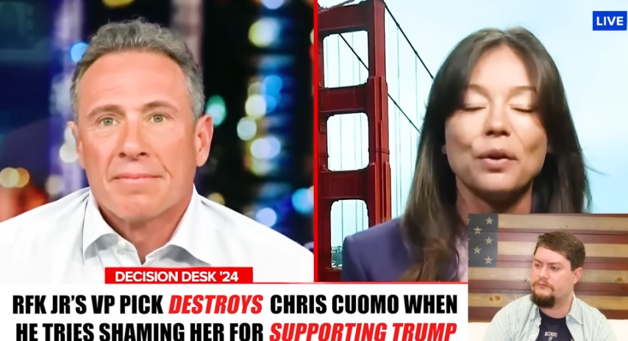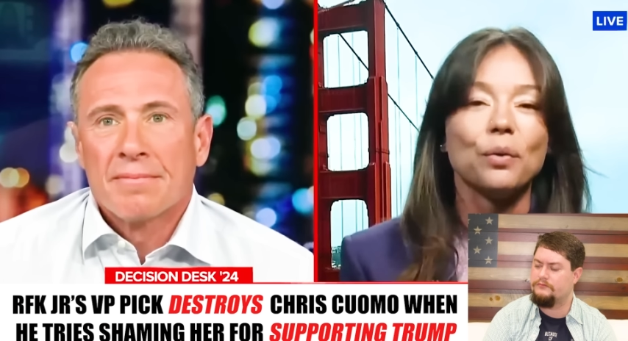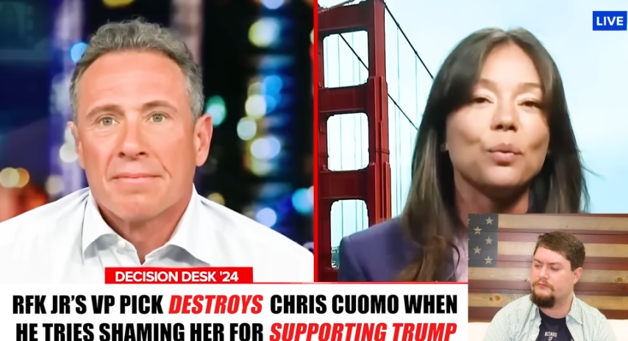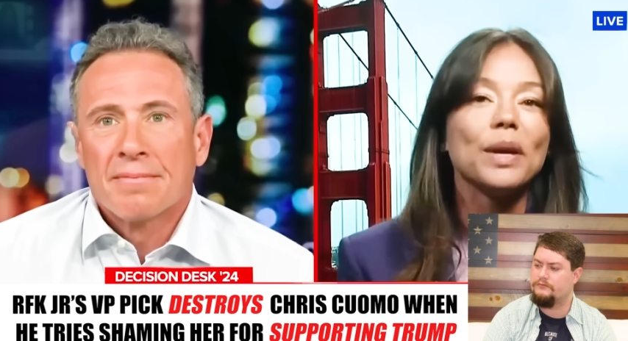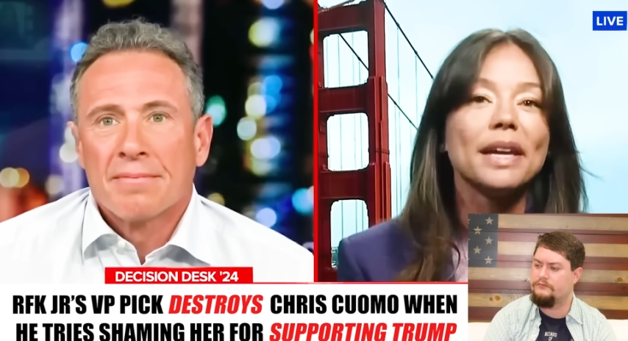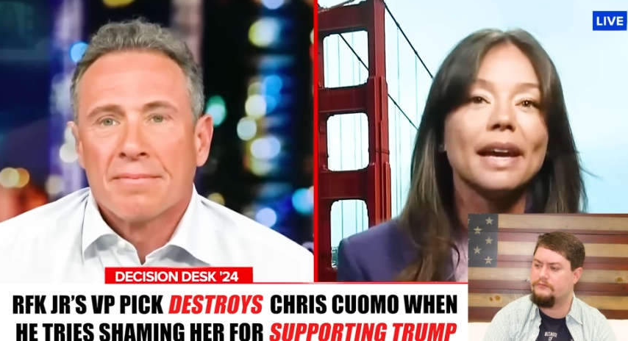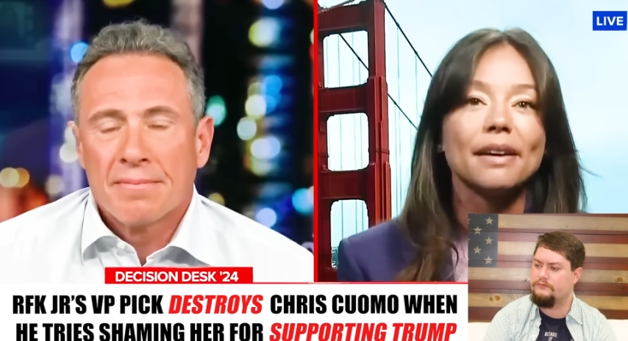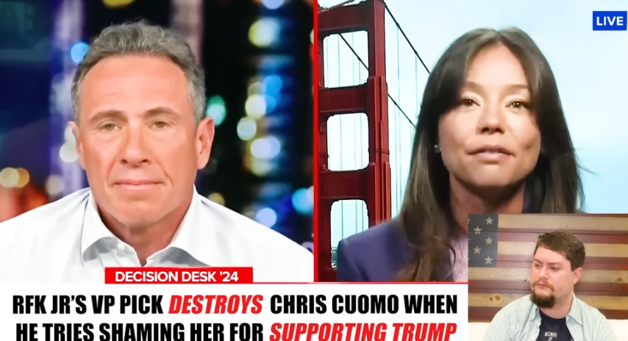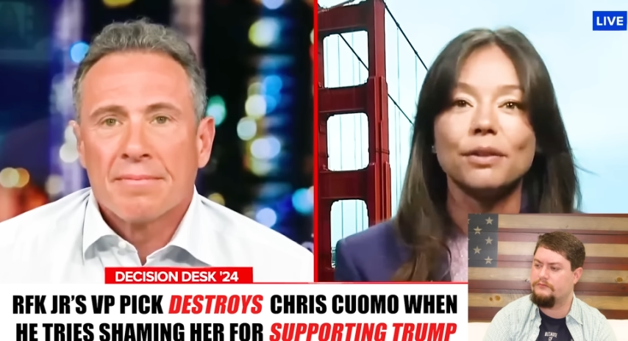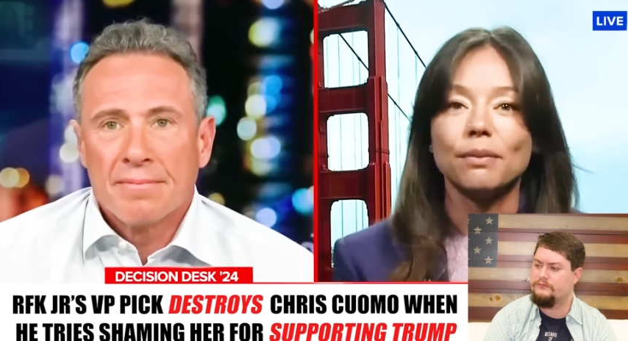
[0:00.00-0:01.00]
Speaker 1: We
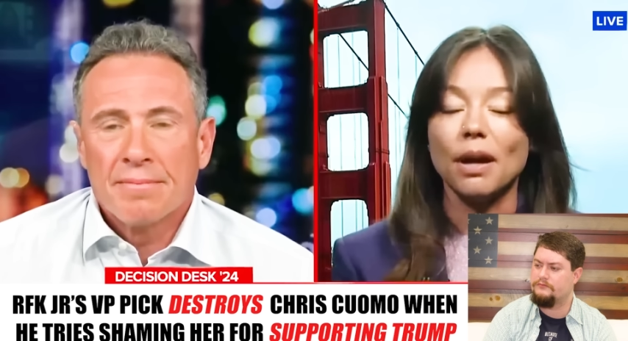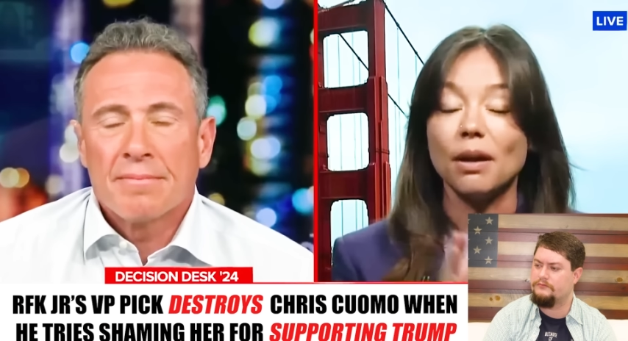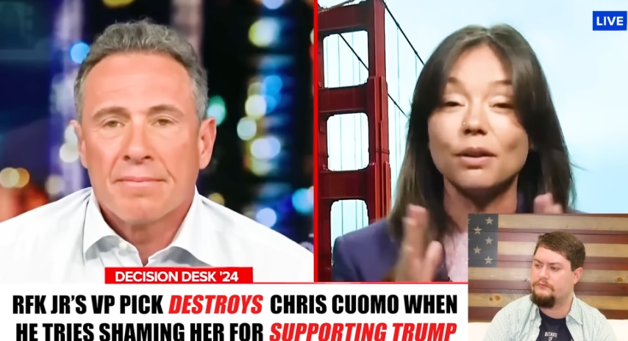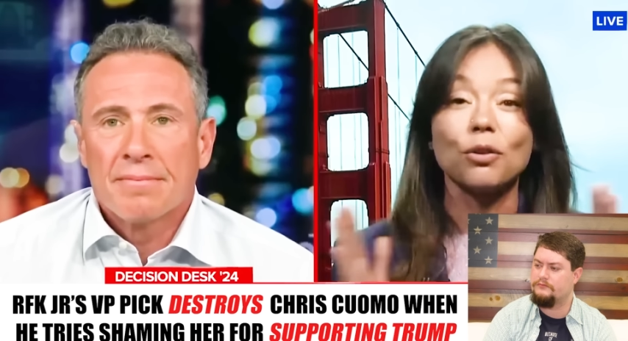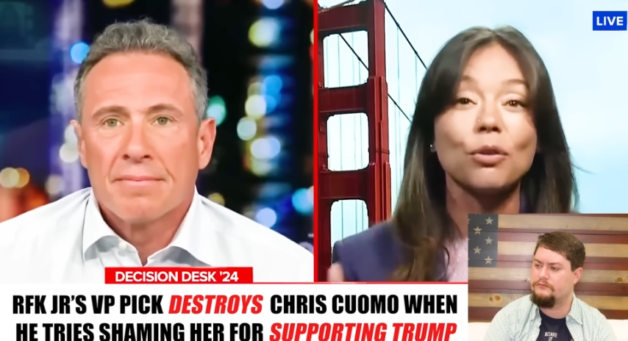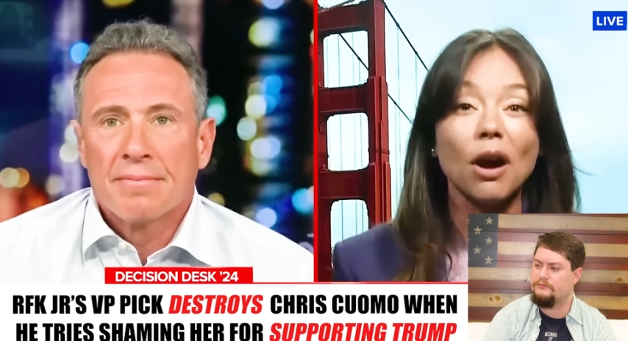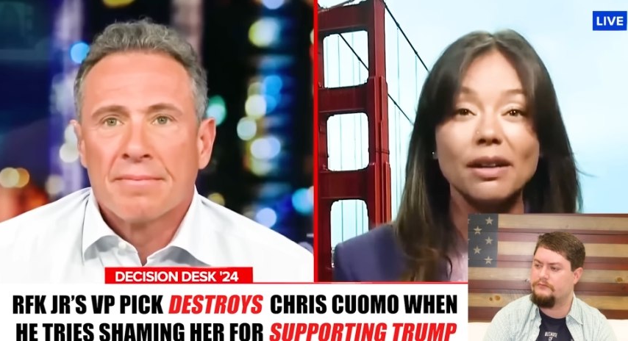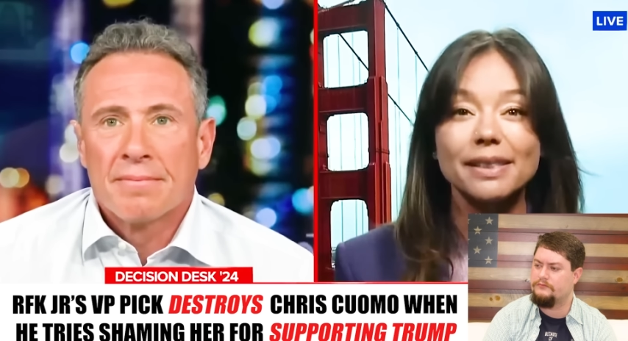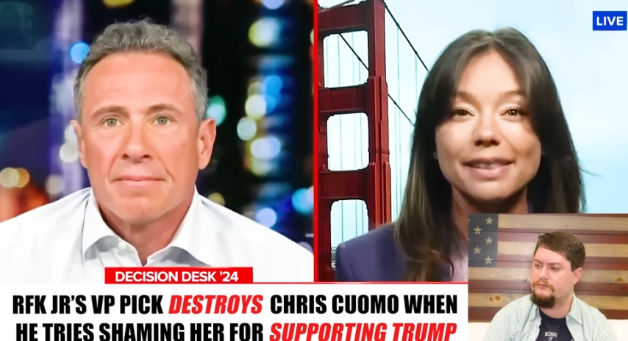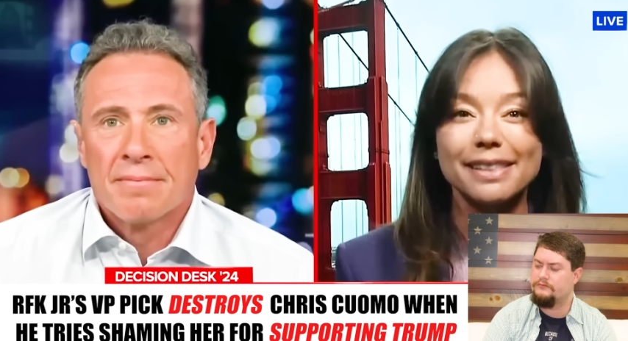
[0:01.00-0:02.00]
have. Mm -hmm
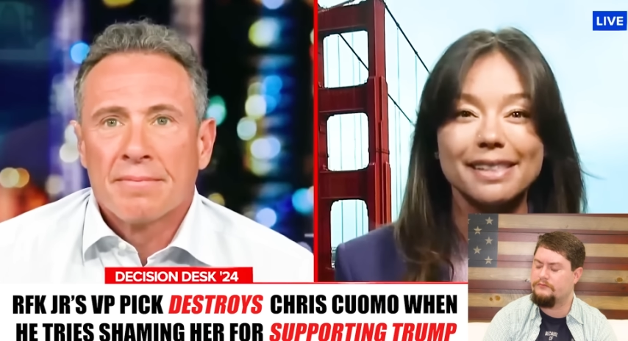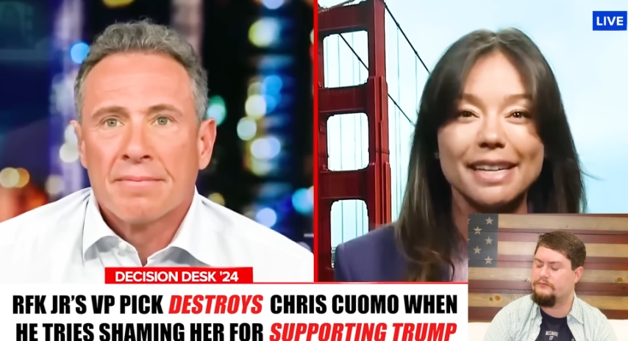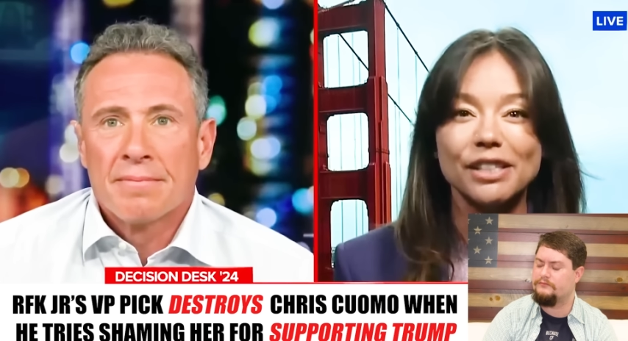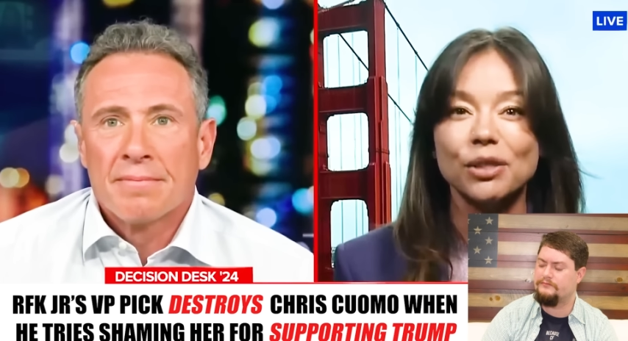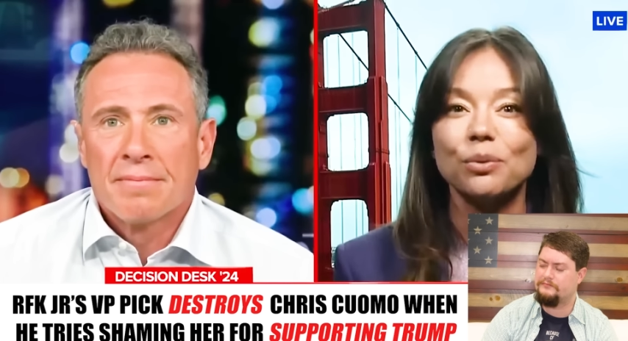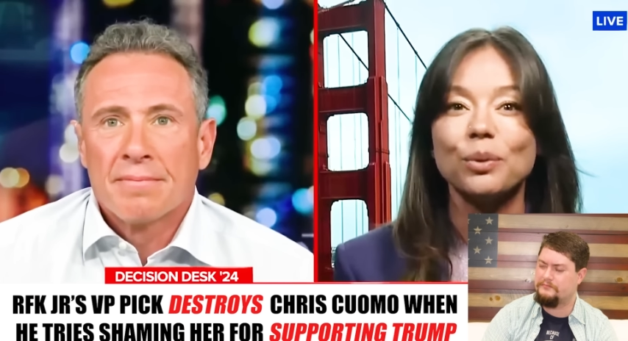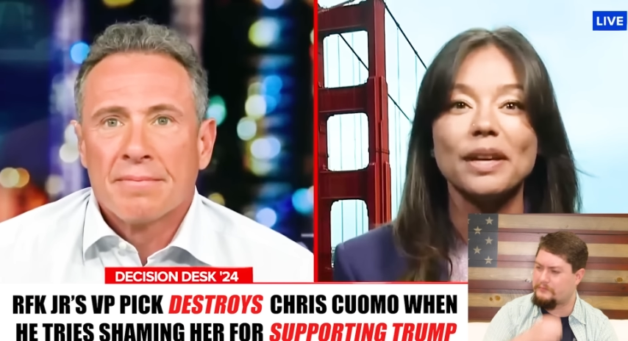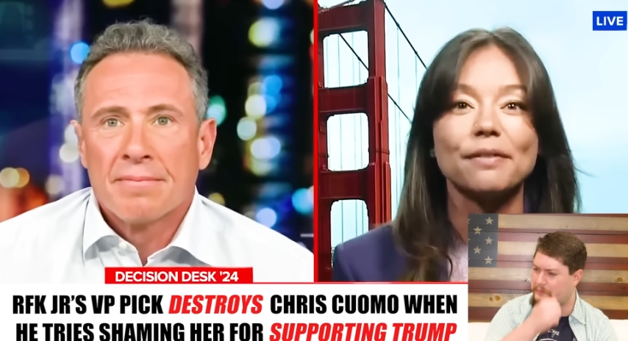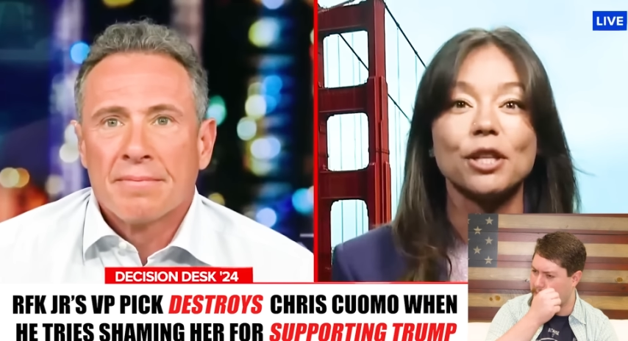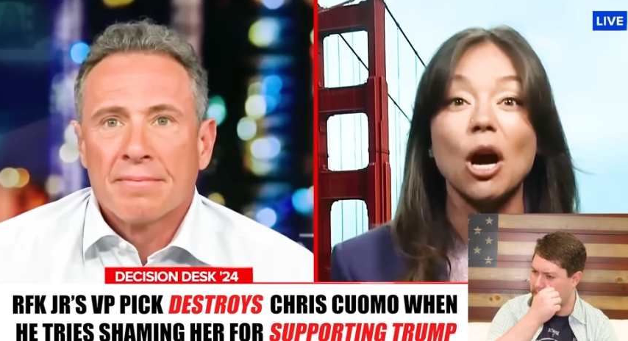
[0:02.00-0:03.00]
across this nation. We
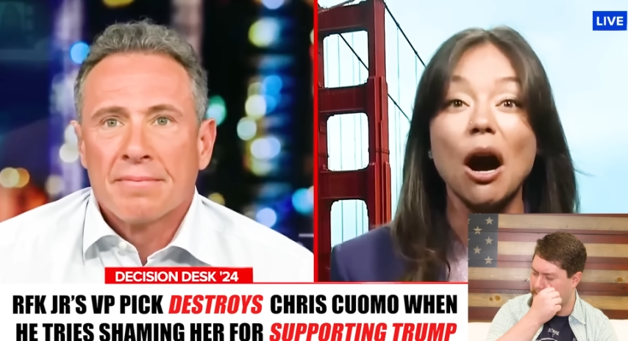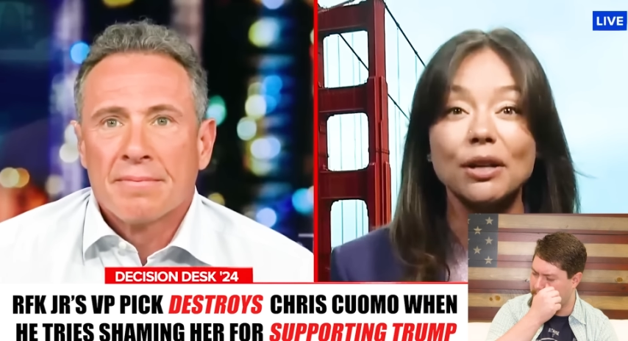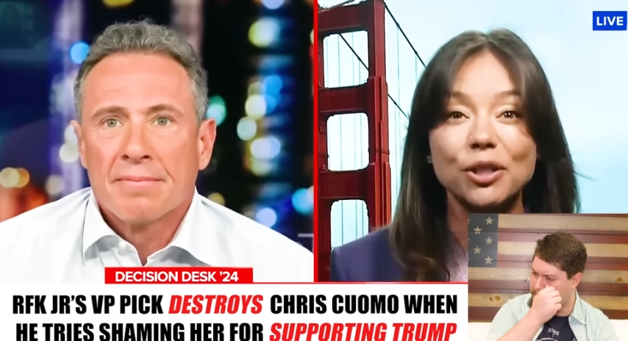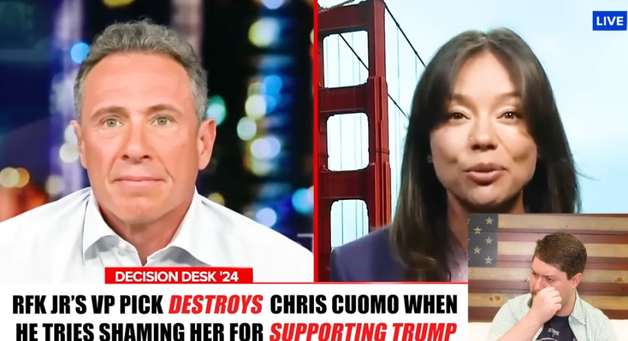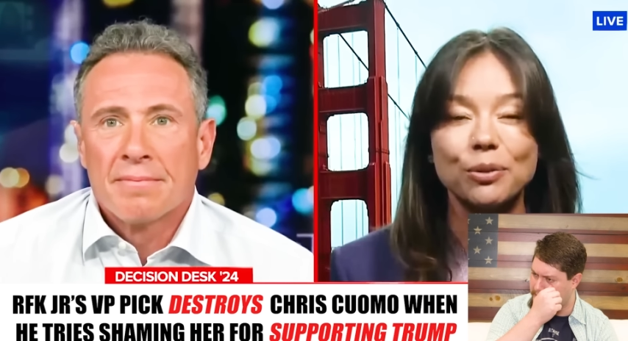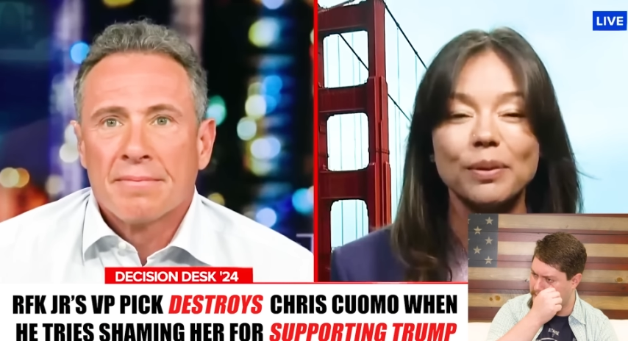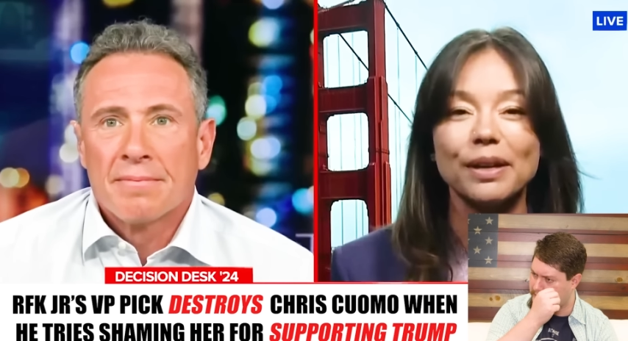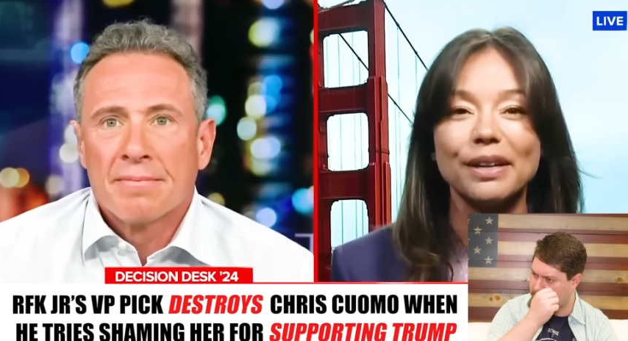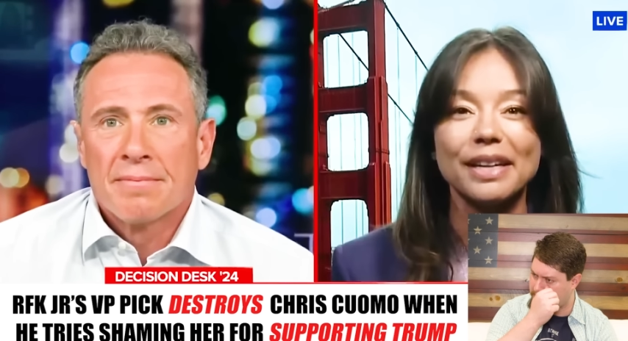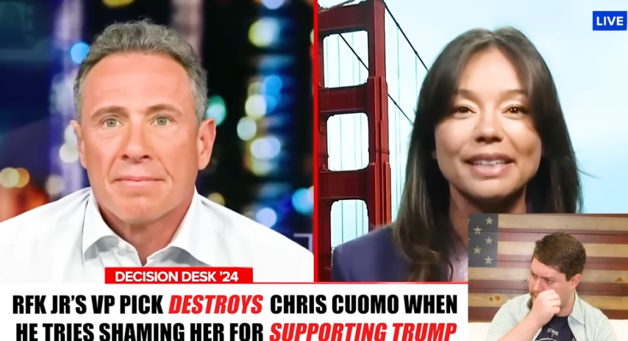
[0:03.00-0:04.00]
have talked to
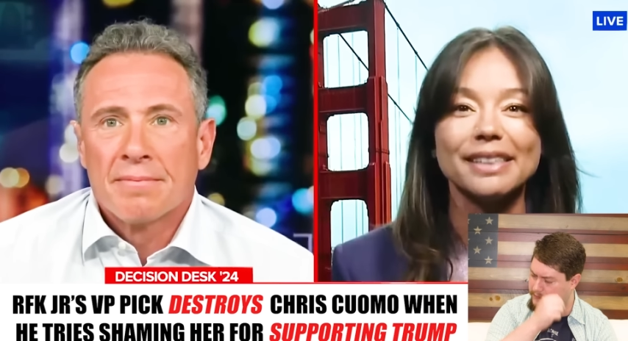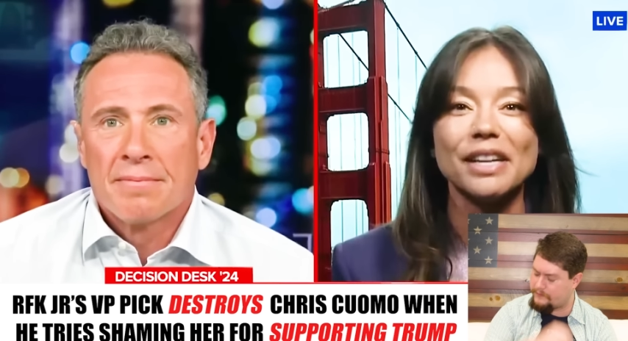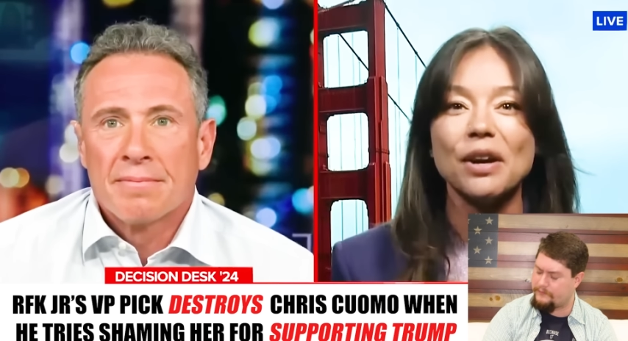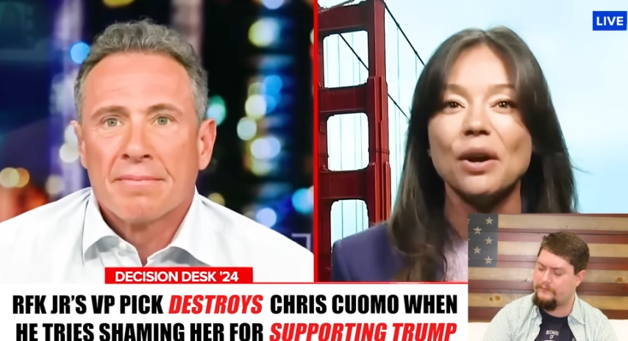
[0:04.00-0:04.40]
Americans.